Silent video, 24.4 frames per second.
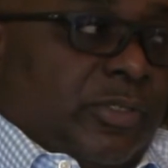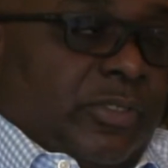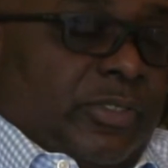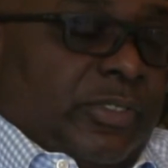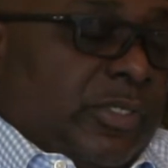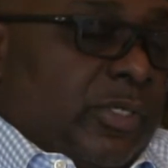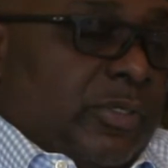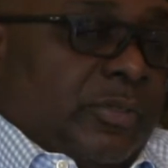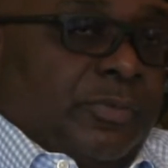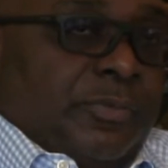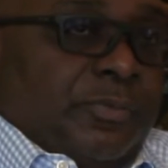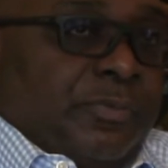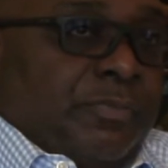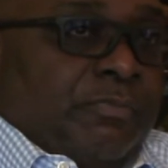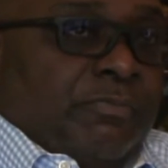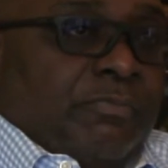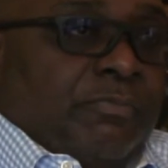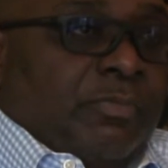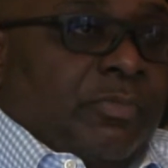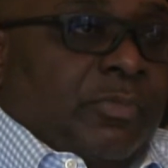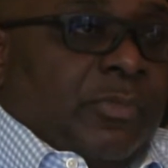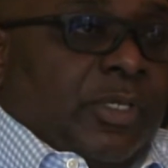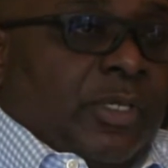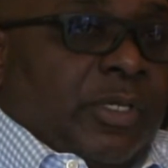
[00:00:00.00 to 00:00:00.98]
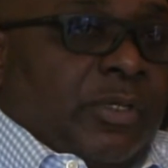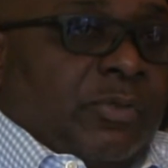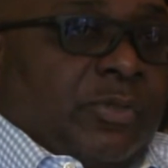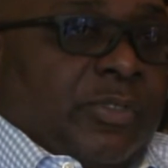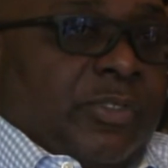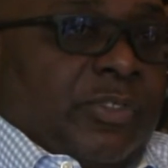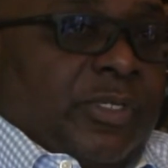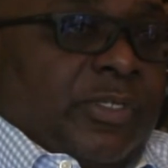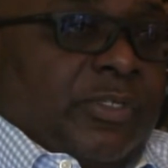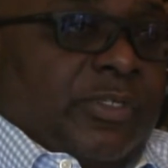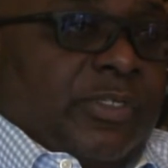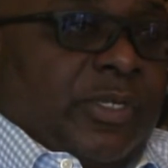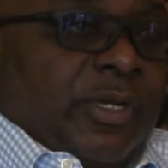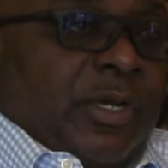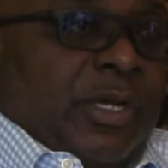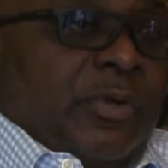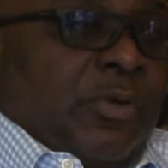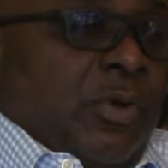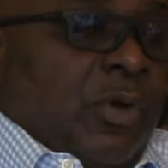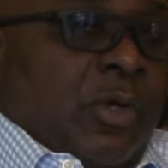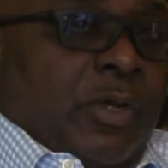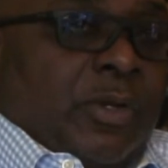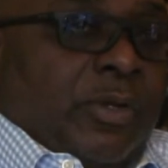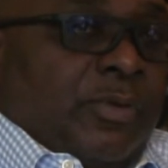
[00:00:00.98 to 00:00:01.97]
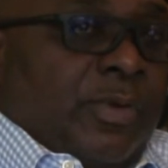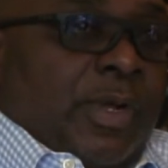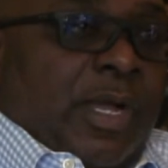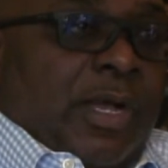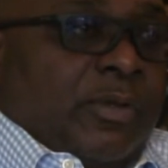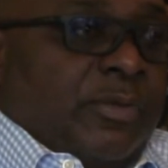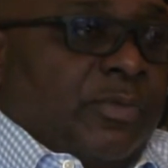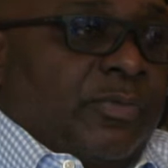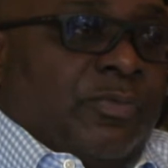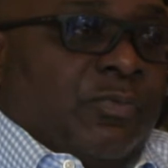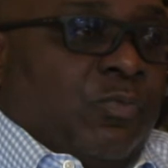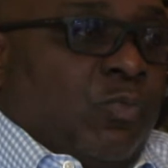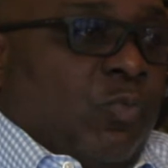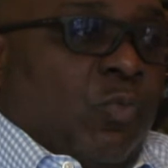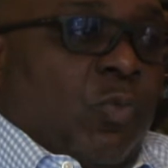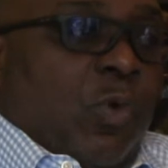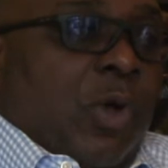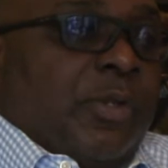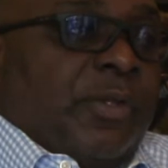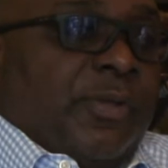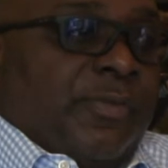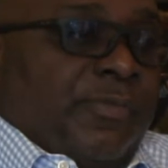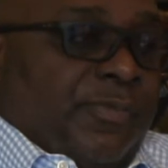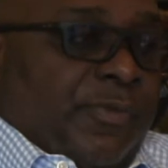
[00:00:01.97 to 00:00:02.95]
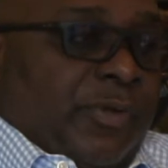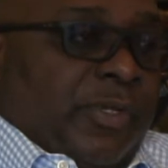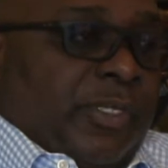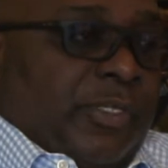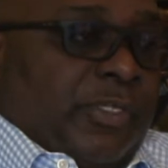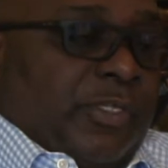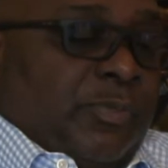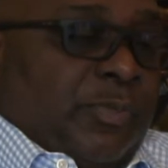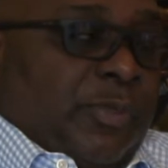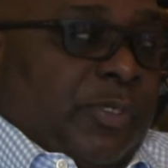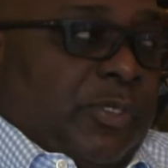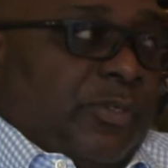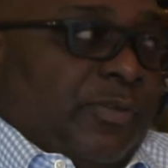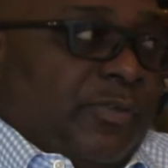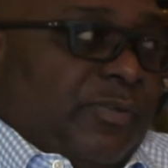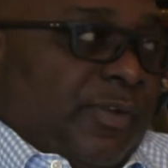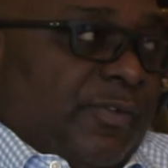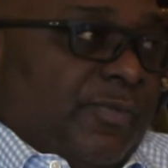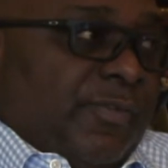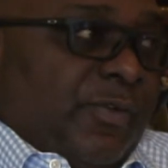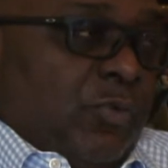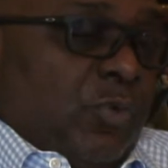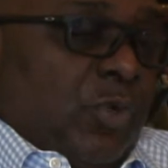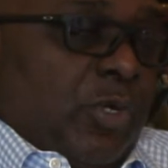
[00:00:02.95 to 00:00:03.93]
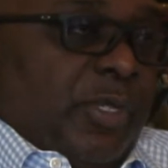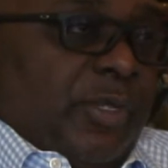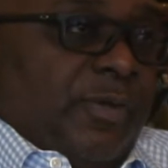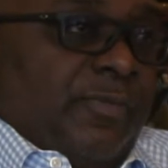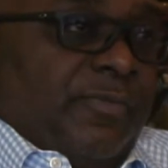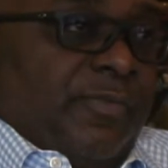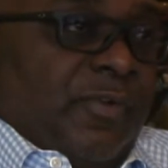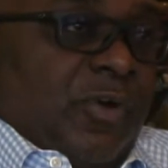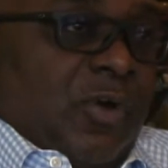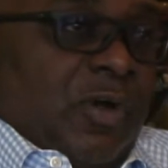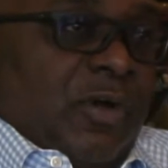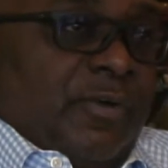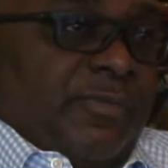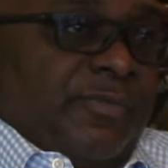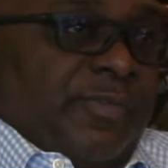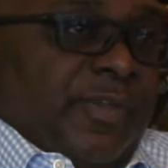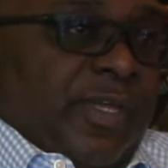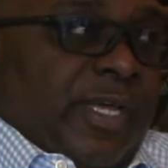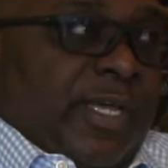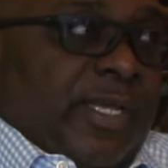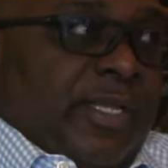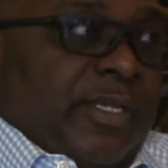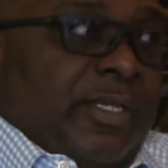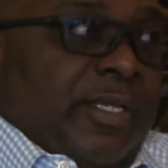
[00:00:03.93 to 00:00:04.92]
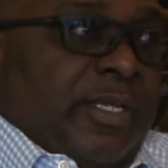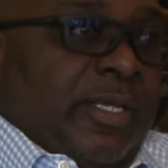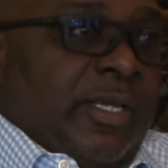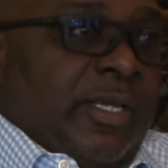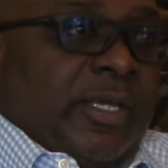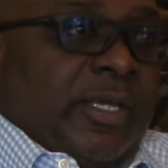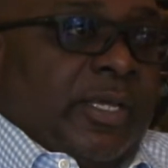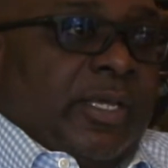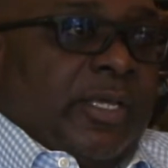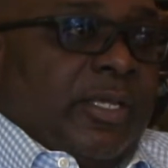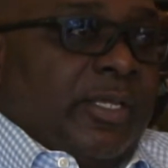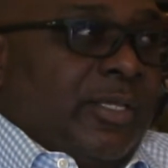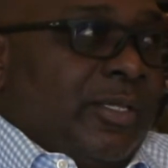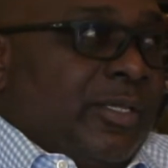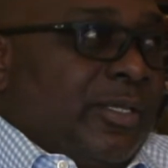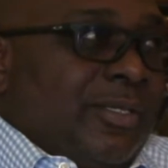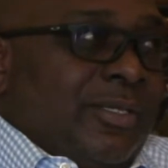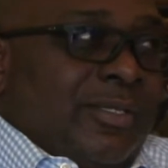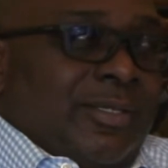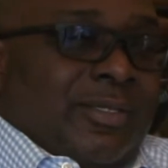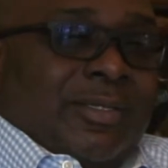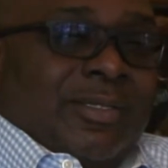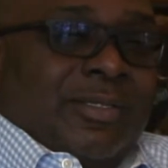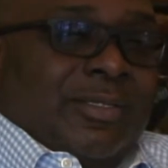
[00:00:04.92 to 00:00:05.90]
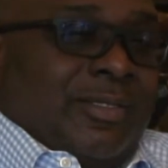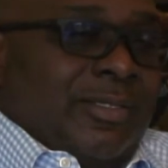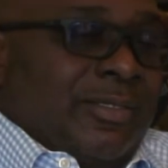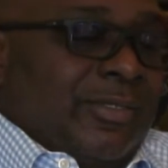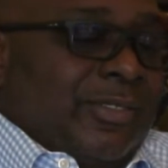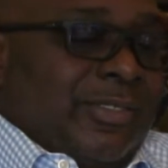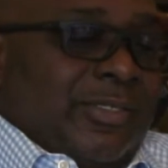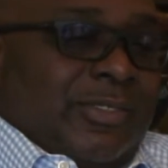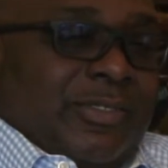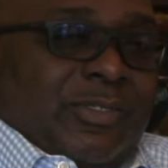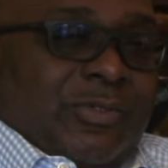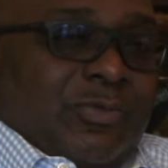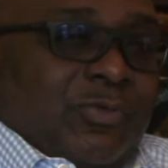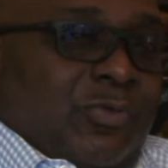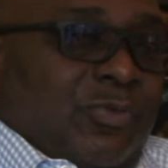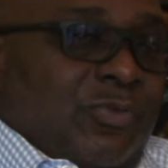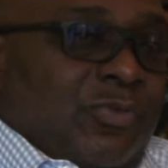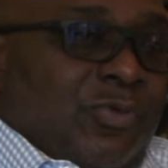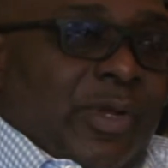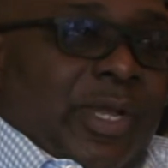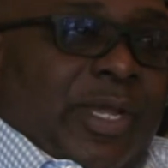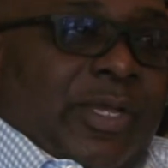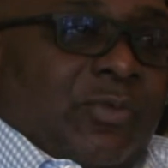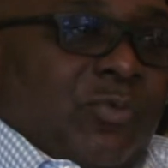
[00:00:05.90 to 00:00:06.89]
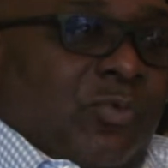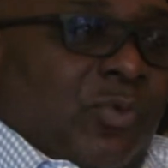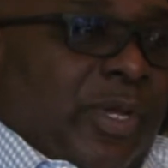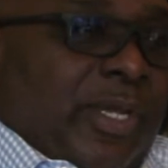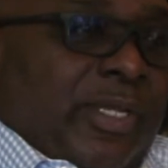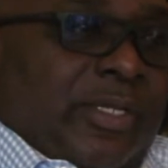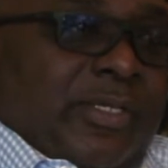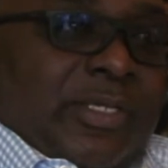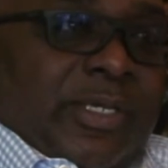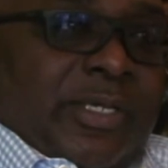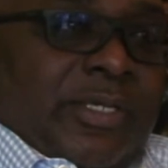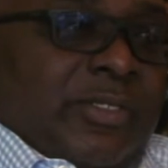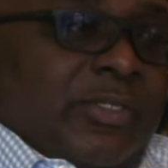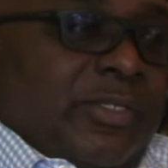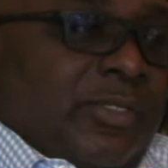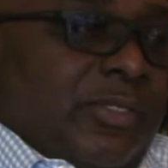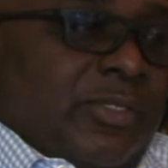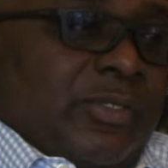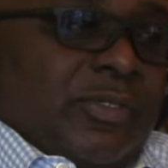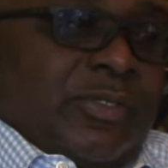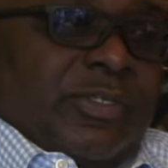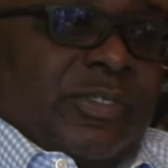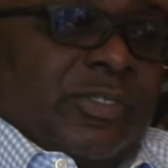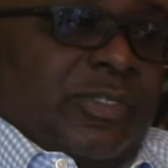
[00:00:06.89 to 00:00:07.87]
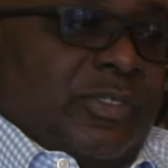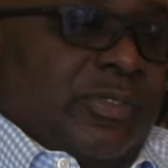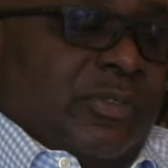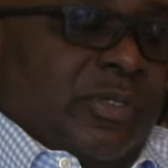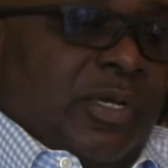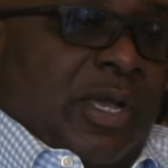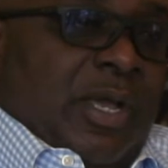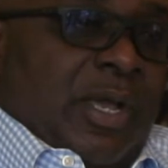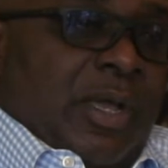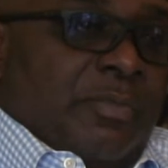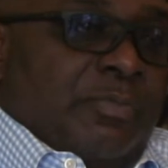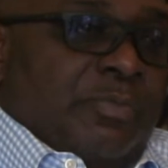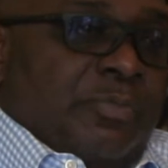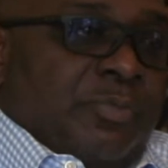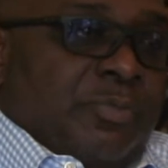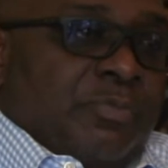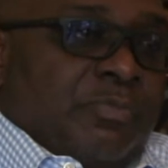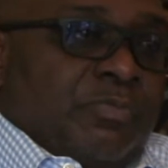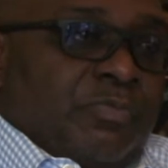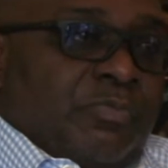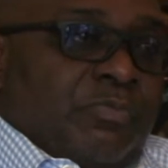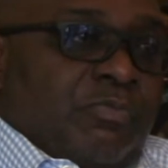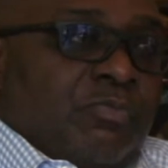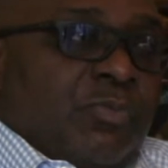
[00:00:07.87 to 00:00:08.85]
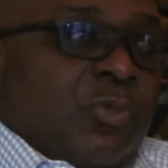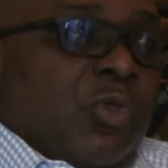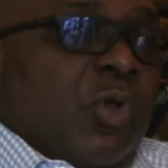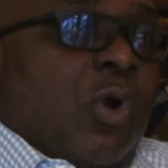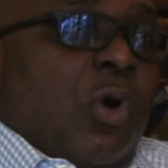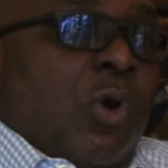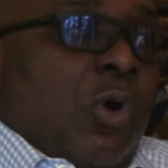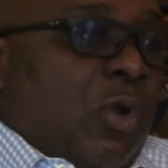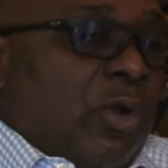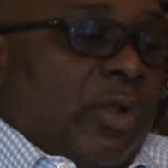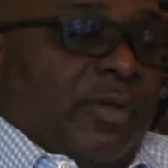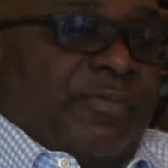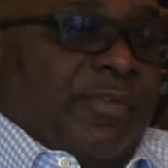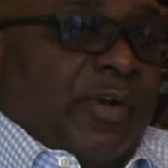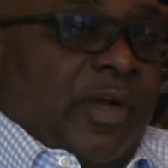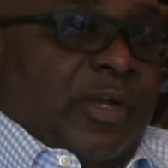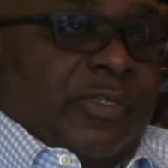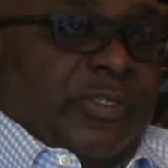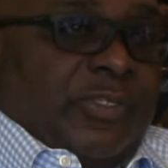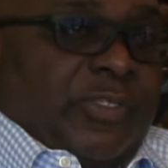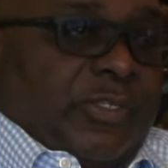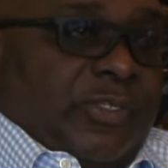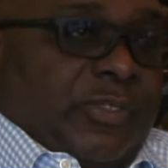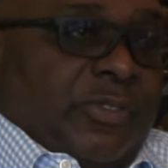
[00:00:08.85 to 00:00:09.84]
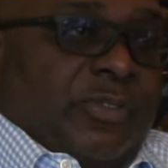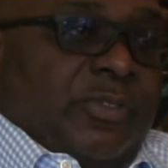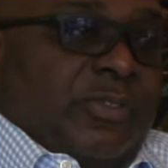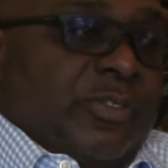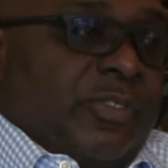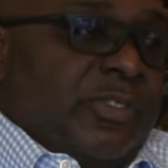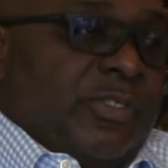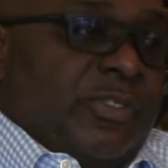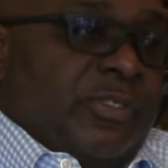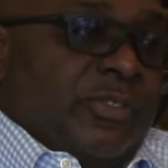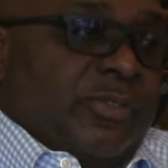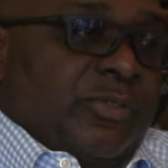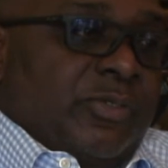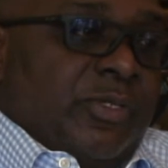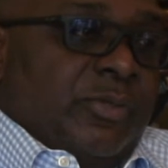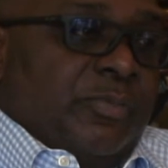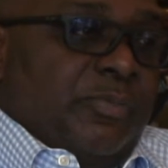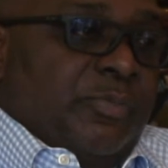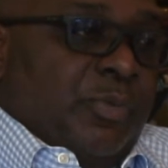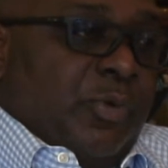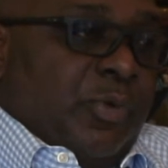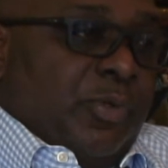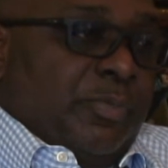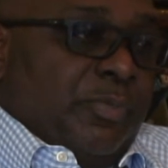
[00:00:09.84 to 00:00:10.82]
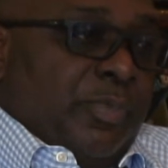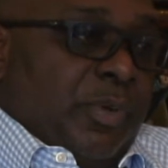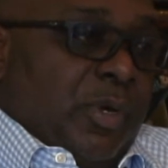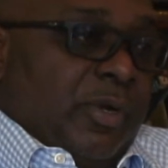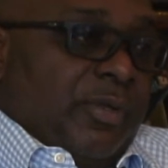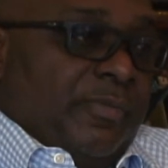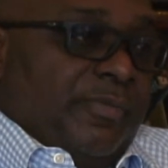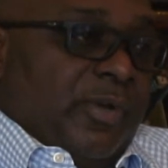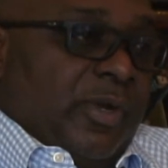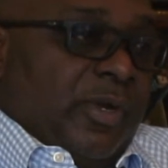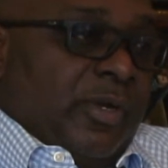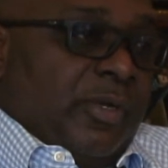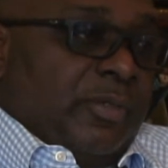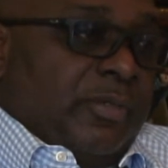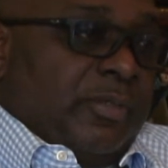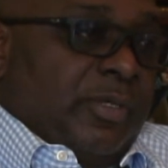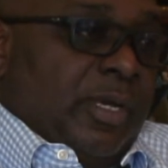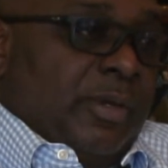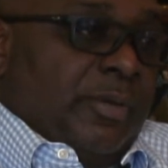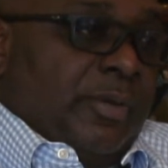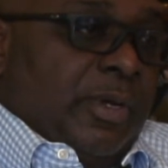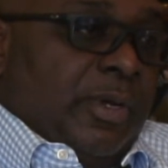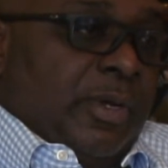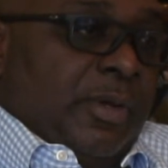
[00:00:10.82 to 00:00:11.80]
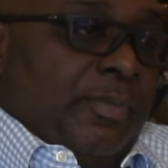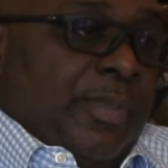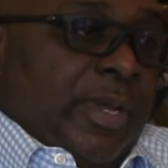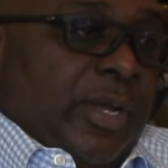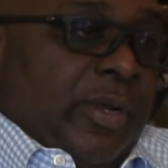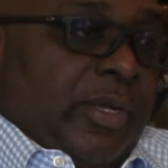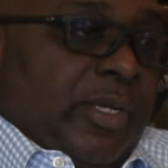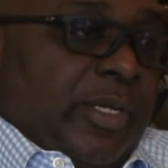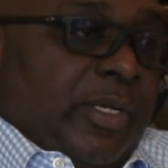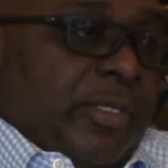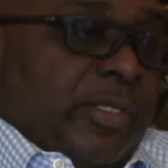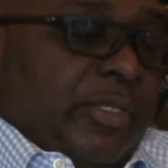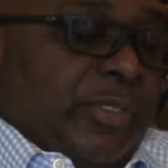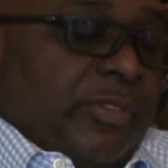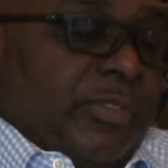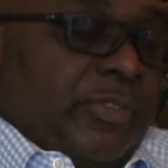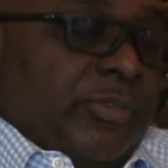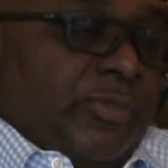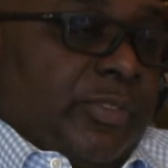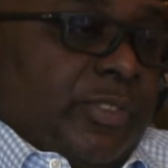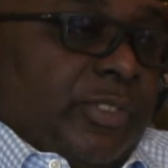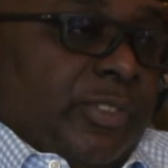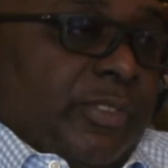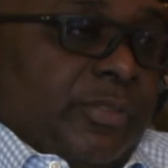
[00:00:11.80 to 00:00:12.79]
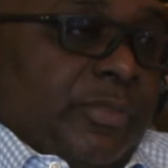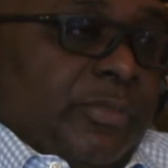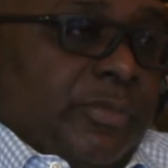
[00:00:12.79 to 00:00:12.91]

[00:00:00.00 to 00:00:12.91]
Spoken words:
So it was just an all-around wonderful experience for everyone involved, and this is a great way to introduce all of our students to an important part of our American history.